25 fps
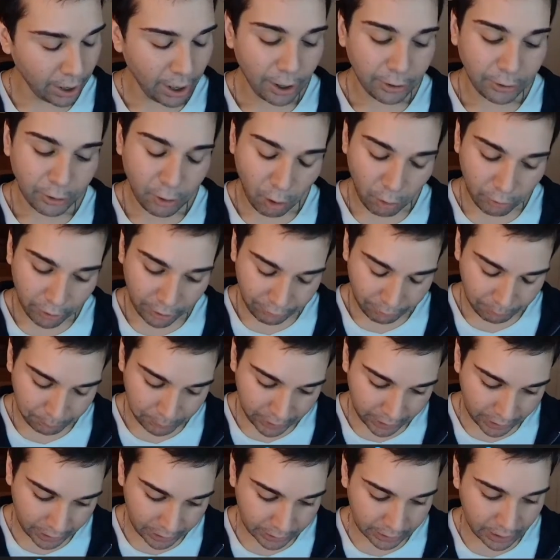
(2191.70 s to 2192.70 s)
No, give
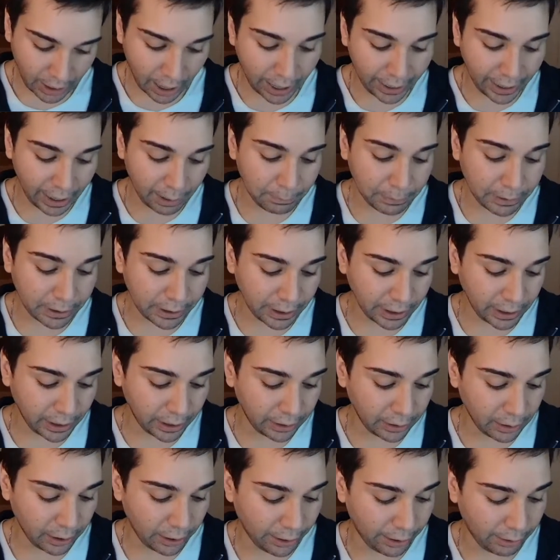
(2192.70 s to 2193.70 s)
peace. I am
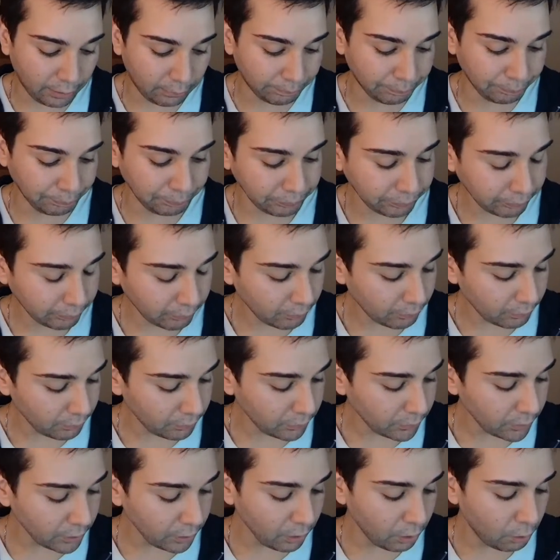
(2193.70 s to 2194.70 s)
seeing one
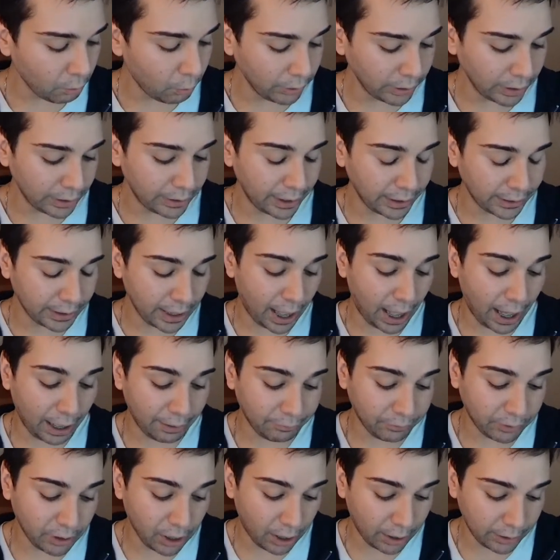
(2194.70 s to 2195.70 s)
of the things that
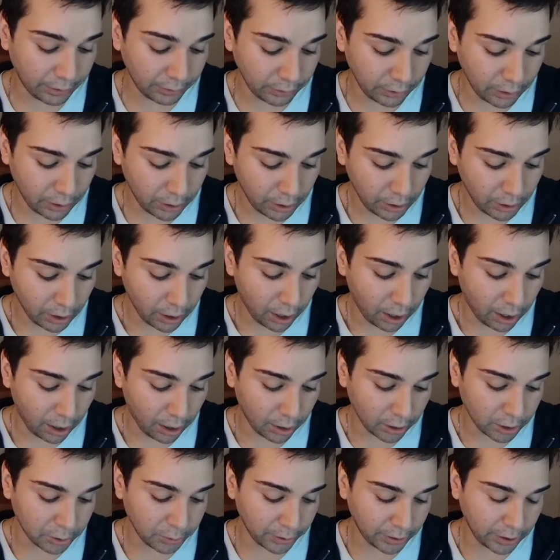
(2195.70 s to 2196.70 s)
I've done,
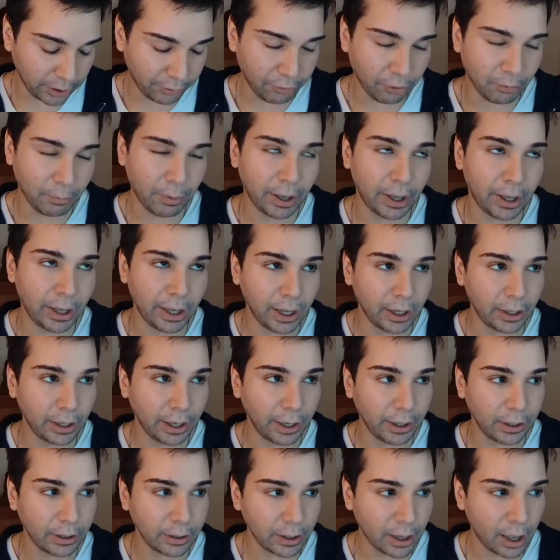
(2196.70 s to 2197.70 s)
especially for my
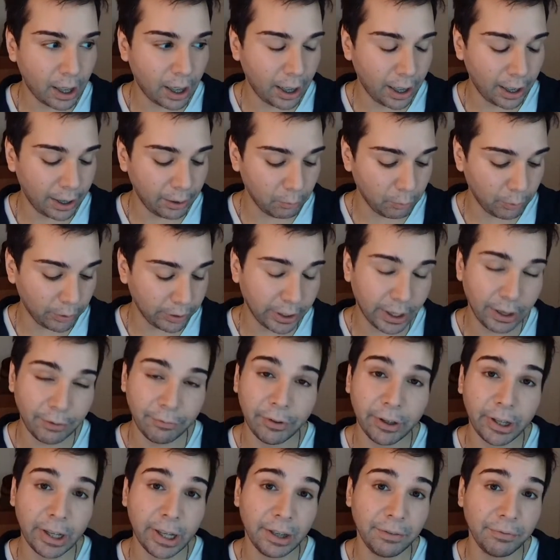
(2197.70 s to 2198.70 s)
healings, I would give
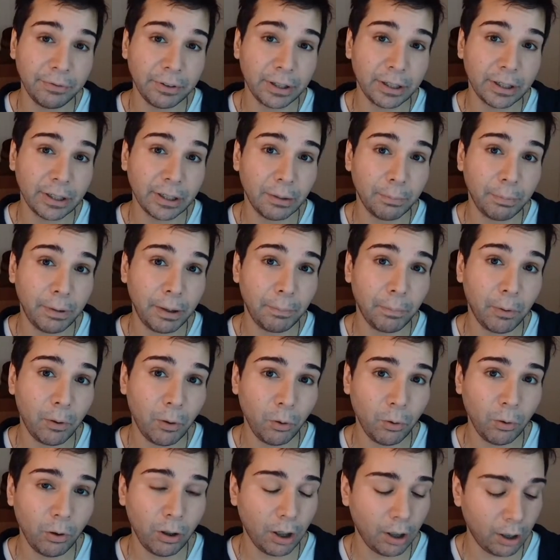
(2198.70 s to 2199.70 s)
gifts to
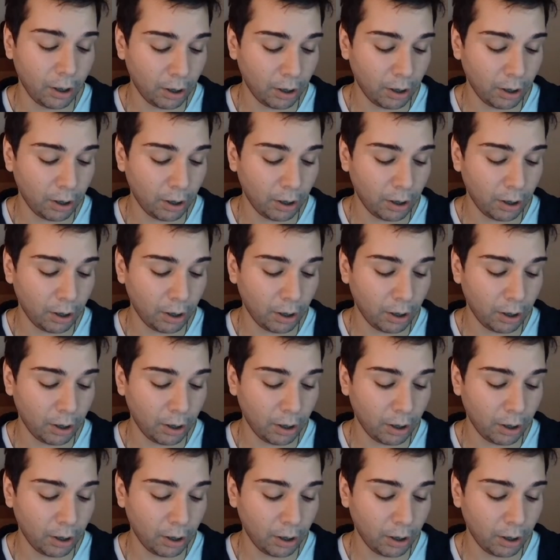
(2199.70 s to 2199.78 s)
people.